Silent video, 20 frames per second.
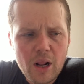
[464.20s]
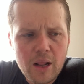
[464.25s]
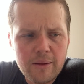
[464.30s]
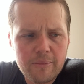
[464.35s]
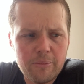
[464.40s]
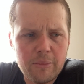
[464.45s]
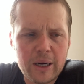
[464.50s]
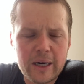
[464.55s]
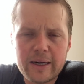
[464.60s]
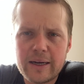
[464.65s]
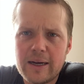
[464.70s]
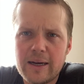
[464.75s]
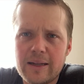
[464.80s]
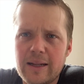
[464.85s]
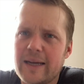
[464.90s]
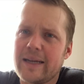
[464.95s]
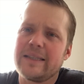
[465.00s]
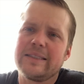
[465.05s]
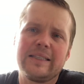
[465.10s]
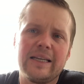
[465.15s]
But uh,
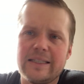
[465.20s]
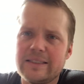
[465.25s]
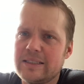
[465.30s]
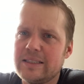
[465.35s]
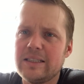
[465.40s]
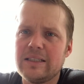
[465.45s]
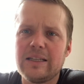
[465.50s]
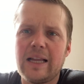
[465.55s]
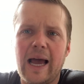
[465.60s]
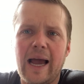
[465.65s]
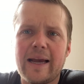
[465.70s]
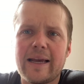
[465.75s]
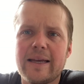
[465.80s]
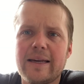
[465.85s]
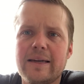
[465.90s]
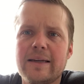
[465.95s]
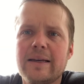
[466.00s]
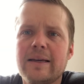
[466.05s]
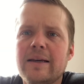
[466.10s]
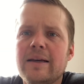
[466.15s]
like I said, still
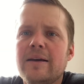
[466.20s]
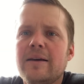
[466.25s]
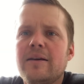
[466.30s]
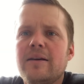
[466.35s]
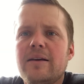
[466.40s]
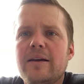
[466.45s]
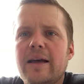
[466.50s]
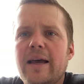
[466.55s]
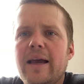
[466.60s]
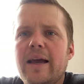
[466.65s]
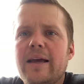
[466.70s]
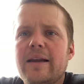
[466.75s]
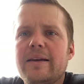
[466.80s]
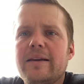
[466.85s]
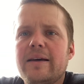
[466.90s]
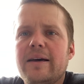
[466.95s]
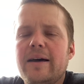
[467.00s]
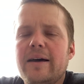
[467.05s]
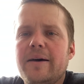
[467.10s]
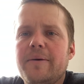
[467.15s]
lacking.
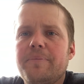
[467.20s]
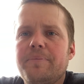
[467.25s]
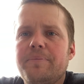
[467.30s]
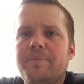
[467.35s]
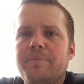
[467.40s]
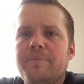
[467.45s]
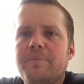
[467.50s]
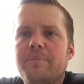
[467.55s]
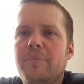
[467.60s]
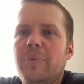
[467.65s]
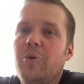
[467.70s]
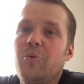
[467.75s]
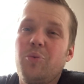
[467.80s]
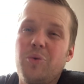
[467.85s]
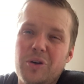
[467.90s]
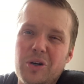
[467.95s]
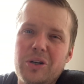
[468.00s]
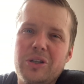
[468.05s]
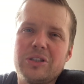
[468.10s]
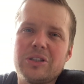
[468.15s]
And, um, but
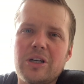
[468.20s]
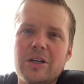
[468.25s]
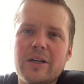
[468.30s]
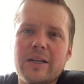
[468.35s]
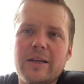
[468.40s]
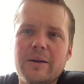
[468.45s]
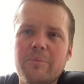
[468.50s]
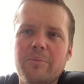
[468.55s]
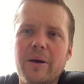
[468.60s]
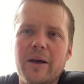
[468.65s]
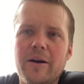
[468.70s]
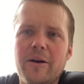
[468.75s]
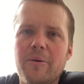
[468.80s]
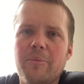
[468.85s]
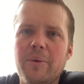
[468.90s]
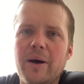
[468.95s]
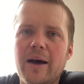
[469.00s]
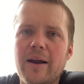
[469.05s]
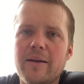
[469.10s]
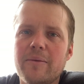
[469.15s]
we're going to start getting better
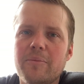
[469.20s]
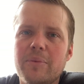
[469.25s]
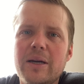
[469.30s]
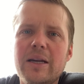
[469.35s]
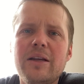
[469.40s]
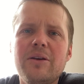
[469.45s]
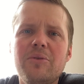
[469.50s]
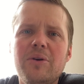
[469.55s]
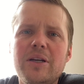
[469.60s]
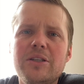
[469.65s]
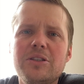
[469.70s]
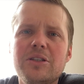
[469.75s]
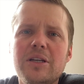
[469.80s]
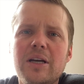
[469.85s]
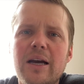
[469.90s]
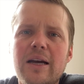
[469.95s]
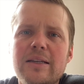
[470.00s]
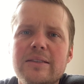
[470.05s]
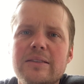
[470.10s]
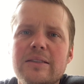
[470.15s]
about it. But anyways, you
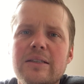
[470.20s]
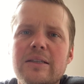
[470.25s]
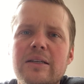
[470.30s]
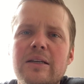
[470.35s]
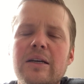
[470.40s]
guys,